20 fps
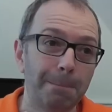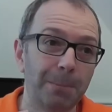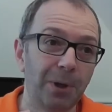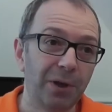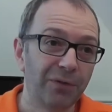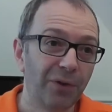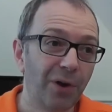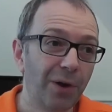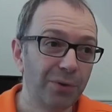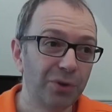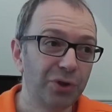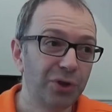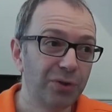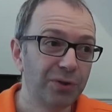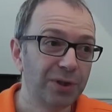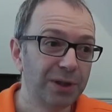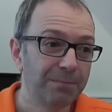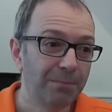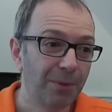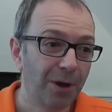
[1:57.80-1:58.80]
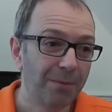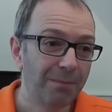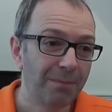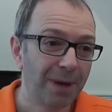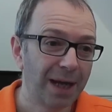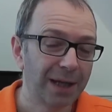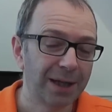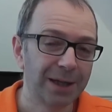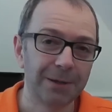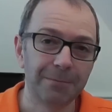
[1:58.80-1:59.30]
But if I was using my
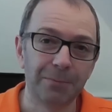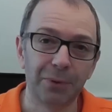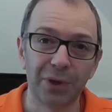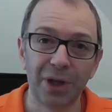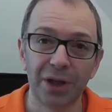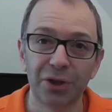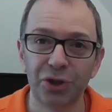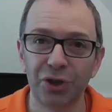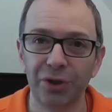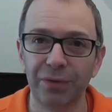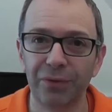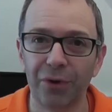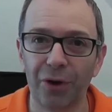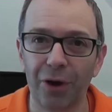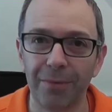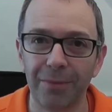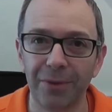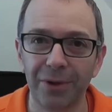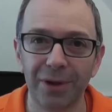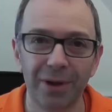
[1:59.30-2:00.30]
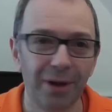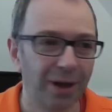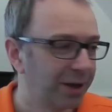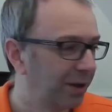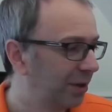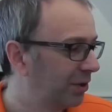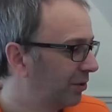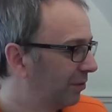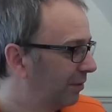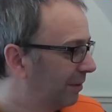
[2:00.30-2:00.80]
Mac in a production environment, like
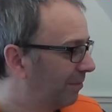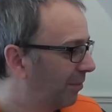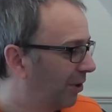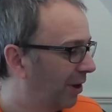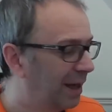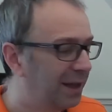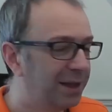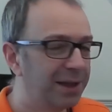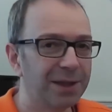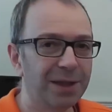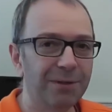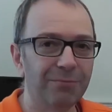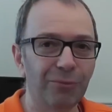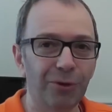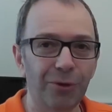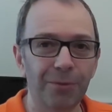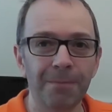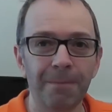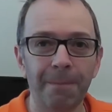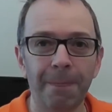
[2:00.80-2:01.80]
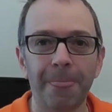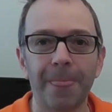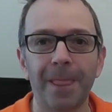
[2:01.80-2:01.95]
I do in my editing room,